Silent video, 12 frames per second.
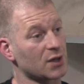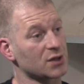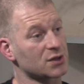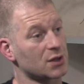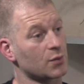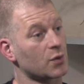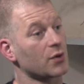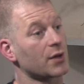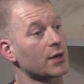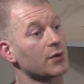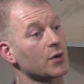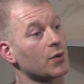person and what
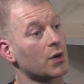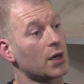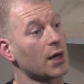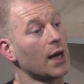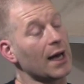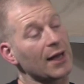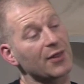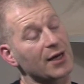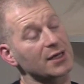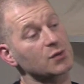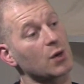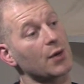they require, and
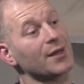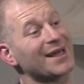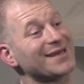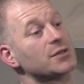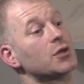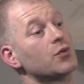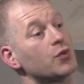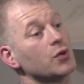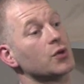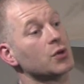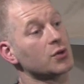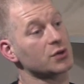that is why we get to the
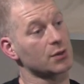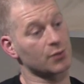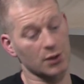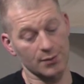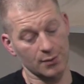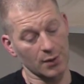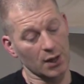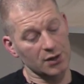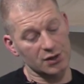root cause of the problem.